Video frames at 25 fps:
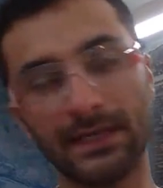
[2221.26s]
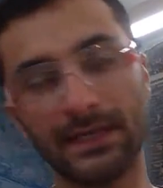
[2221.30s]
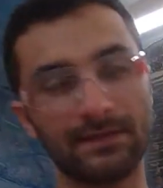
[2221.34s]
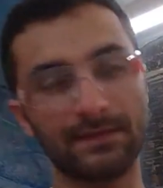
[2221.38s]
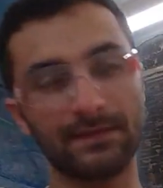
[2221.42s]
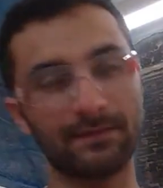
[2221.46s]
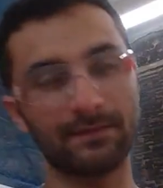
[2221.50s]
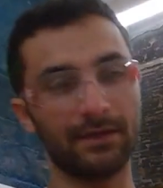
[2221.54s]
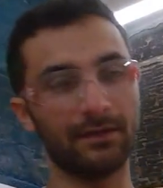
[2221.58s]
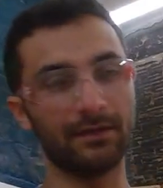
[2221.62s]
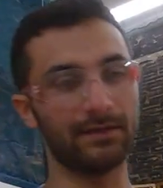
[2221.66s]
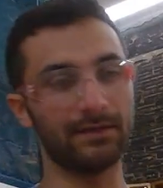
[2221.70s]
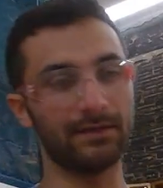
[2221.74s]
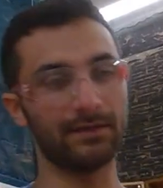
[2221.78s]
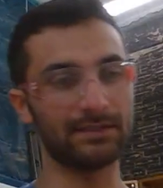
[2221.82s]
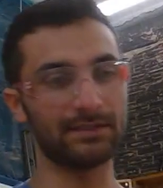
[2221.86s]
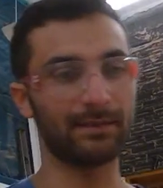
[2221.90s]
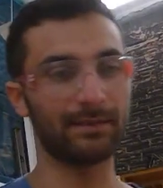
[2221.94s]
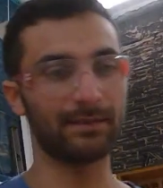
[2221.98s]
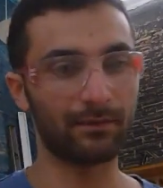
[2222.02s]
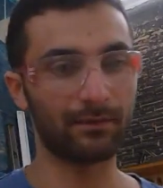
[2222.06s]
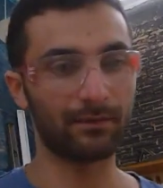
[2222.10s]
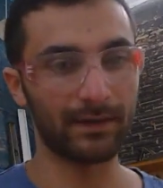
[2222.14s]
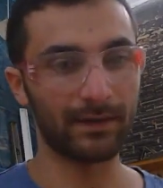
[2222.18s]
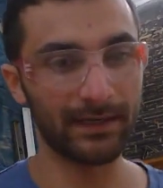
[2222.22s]
of theories
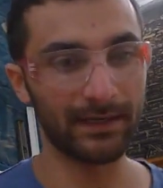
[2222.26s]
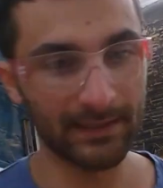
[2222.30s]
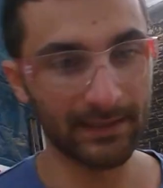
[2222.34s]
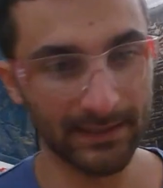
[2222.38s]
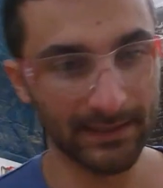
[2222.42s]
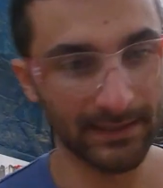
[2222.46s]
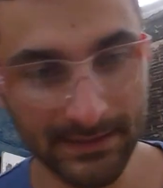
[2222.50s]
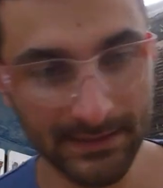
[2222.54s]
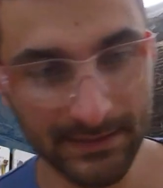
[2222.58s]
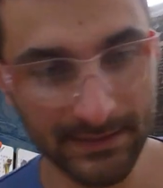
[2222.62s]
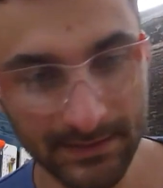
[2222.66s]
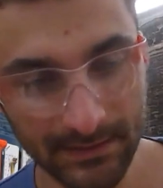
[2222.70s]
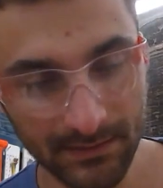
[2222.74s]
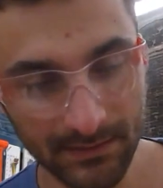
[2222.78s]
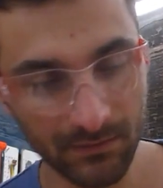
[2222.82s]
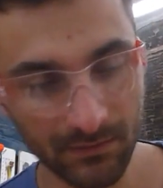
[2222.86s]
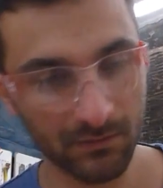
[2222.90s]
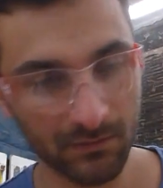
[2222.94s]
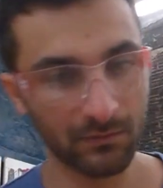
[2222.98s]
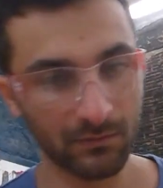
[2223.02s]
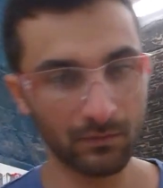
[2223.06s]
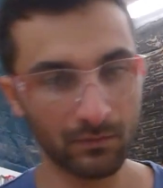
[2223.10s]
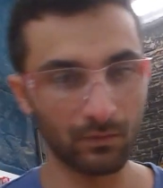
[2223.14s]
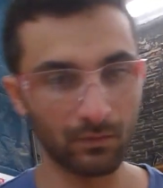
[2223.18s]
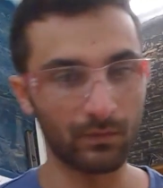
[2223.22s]
about why that's,
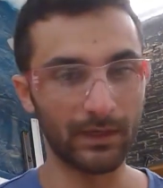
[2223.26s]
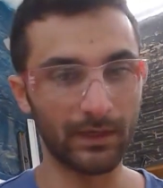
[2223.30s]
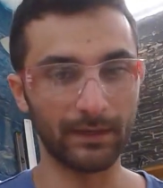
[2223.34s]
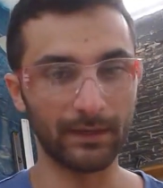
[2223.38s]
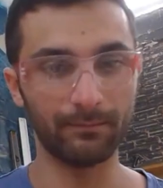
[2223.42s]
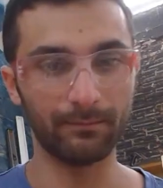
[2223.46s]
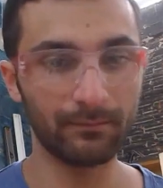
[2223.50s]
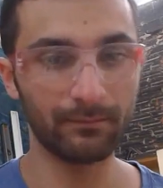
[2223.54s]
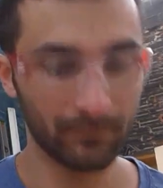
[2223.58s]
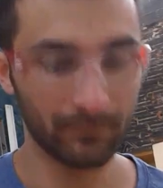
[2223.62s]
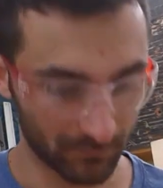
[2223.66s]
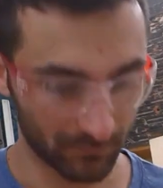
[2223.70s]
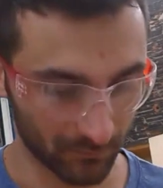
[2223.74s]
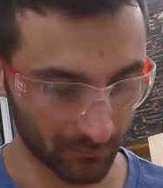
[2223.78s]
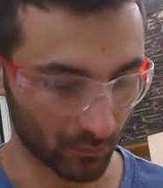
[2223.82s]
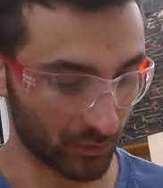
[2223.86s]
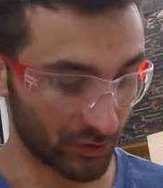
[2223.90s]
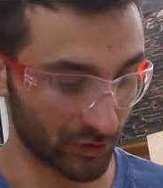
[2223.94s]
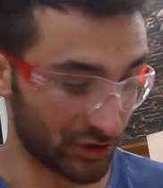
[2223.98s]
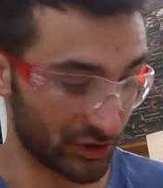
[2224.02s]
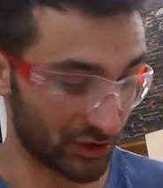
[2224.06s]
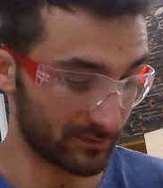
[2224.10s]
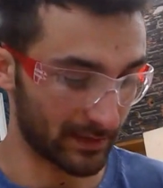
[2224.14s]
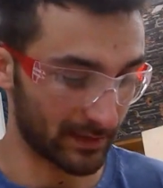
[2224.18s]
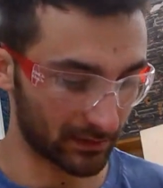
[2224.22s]
which
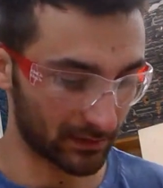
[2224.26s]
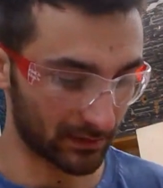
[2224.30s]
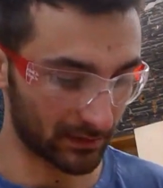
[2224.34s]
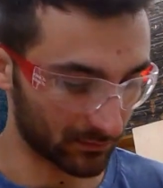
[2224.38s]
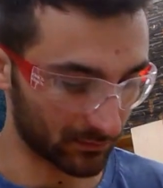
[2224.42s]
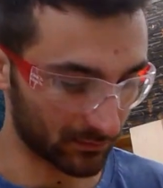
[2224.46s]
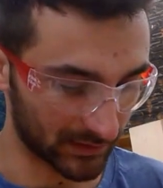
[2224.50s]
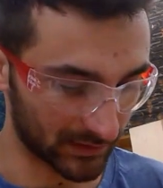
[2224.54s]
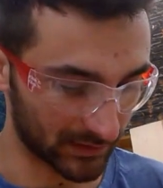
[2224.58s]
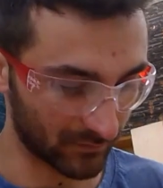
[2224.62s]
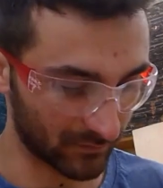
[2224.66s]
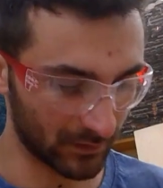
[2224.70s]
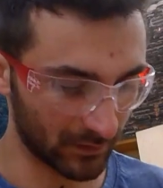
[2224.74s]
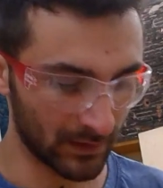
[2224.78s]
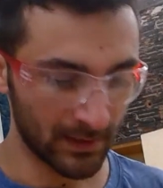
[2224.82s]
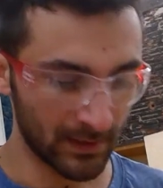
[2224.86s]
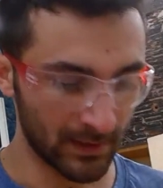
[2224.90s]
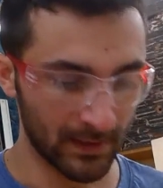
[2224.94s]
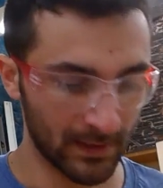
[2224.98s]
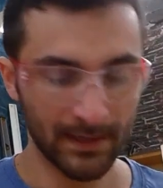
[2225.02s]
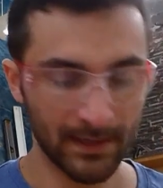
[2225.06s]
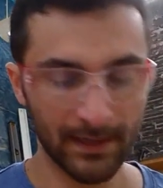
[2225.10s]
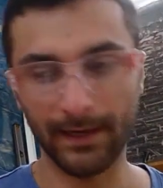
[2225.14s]
is better, whatever.